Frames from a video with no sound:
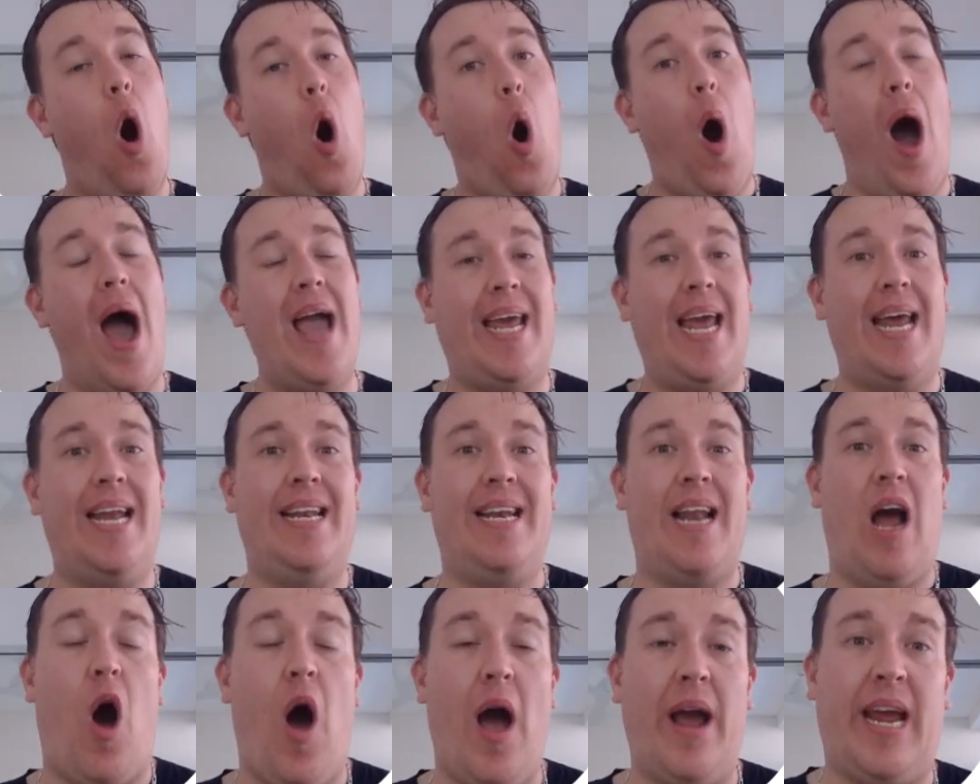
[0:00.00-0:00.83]
I
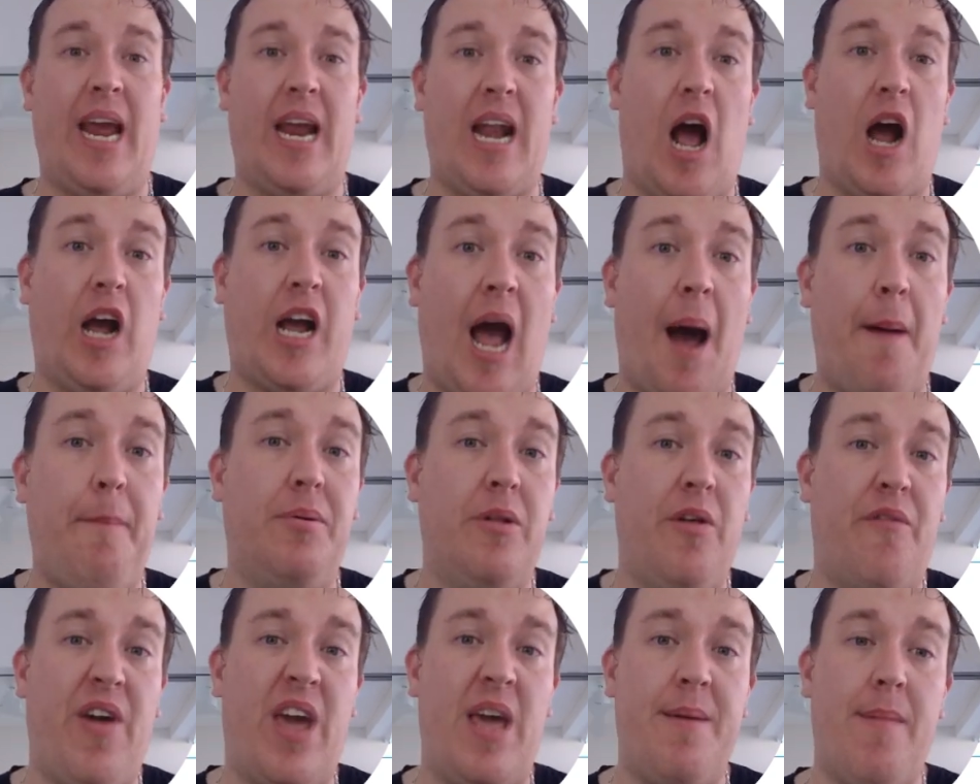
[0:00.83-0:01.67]
get a couple
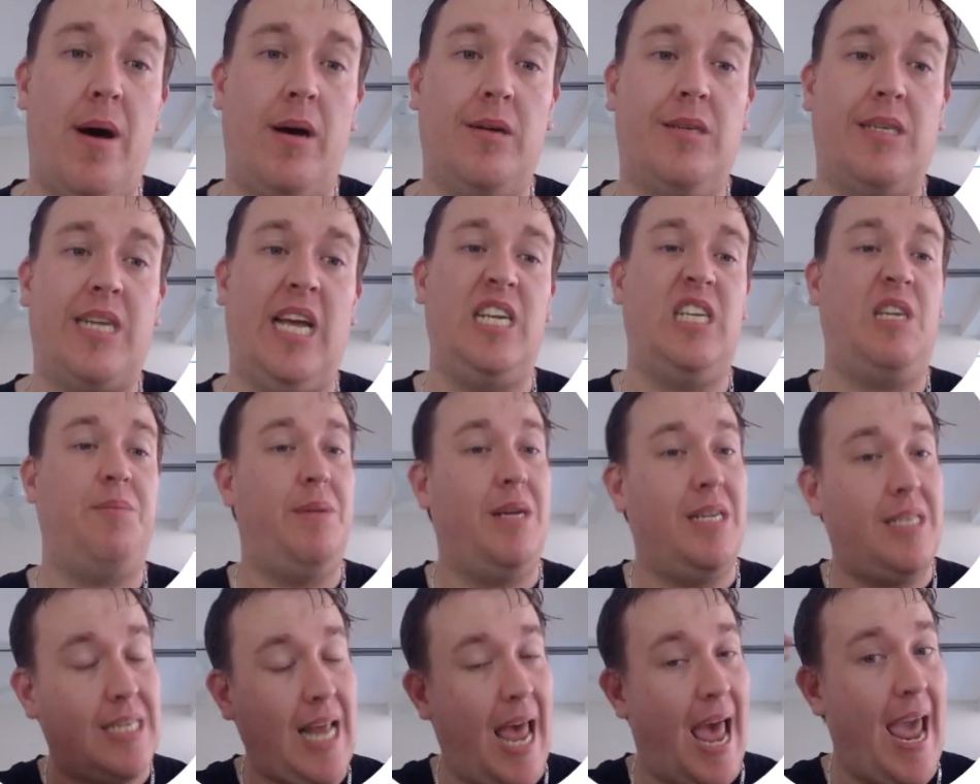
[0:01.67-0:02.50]
of emails sent to me
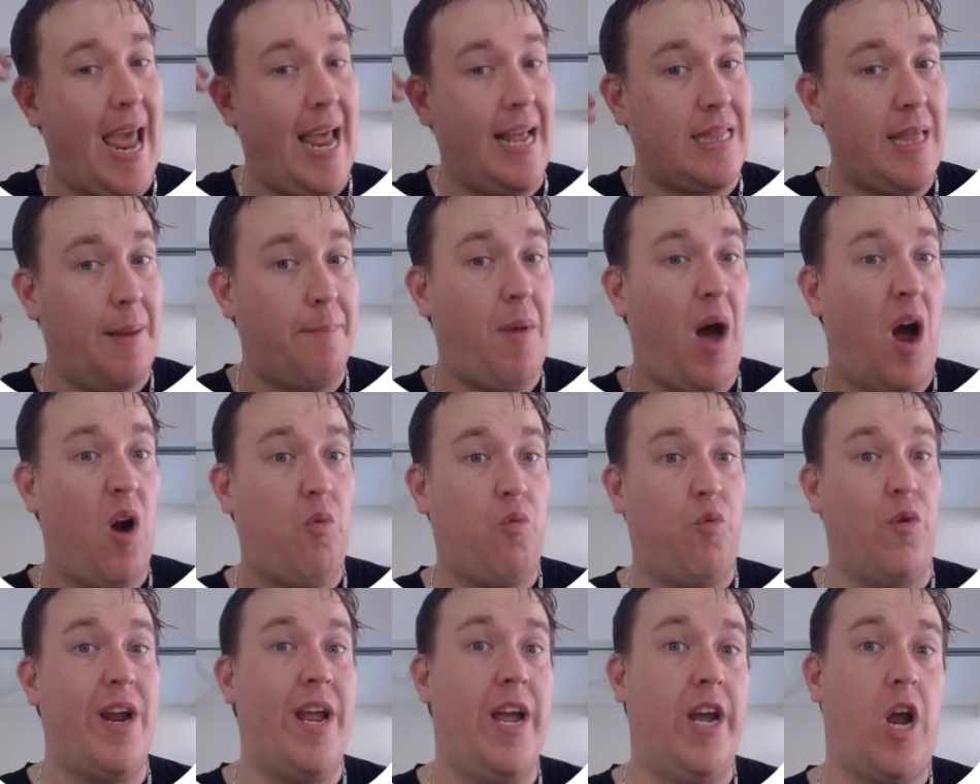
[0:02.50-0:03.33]
saying that my
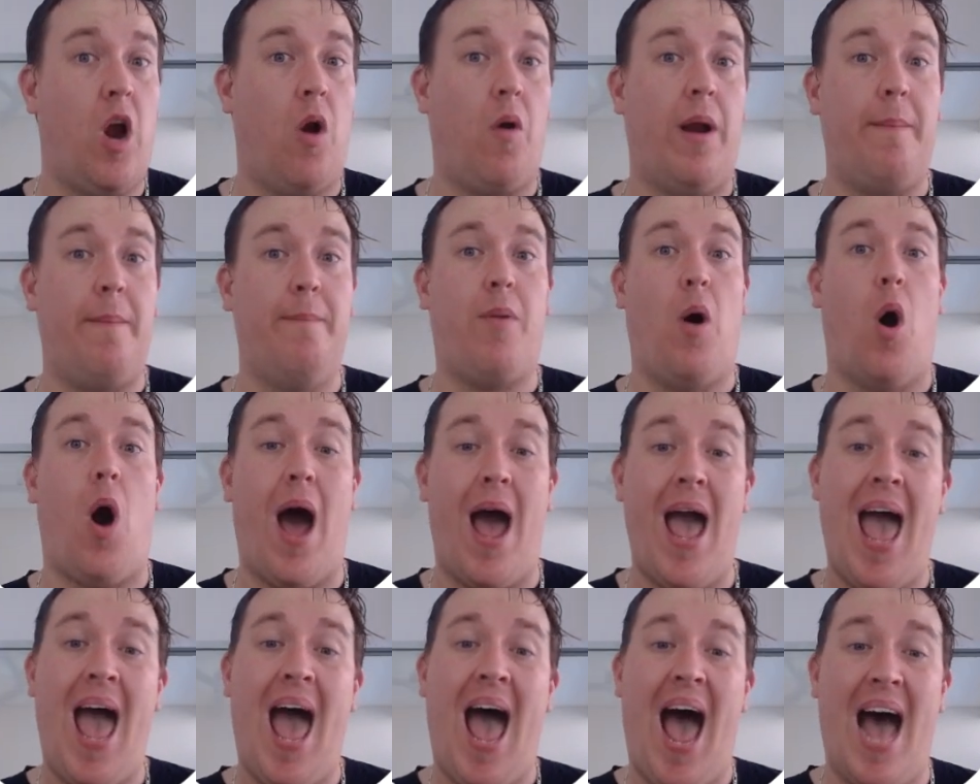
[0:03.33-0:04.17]
reoccurring
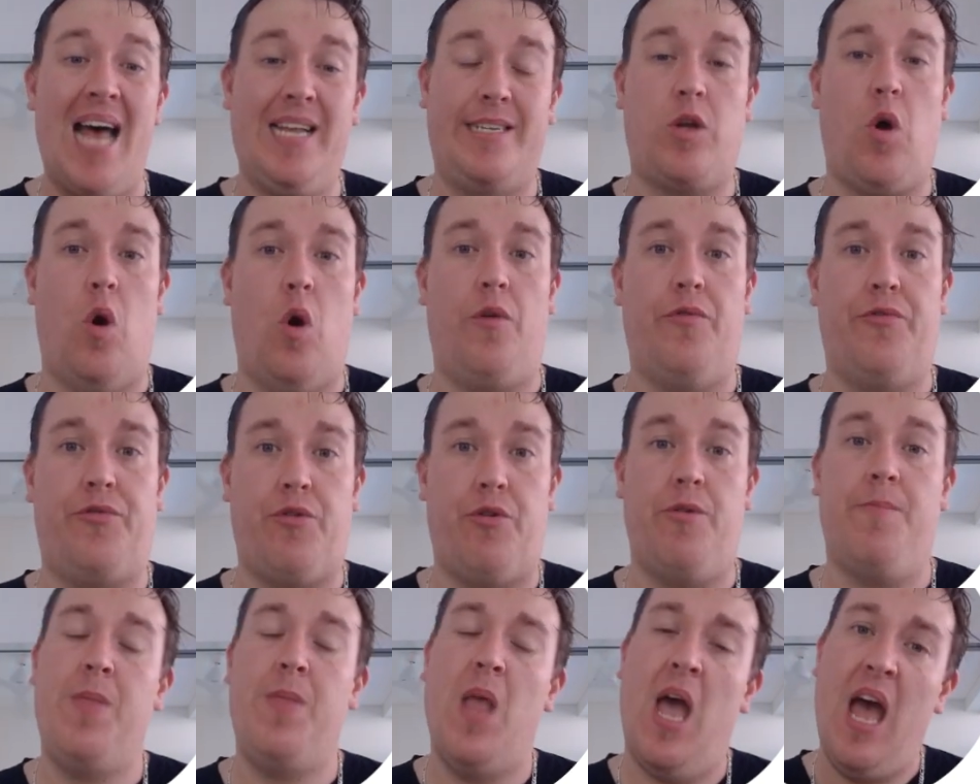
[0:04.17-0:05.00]
buy has gone through.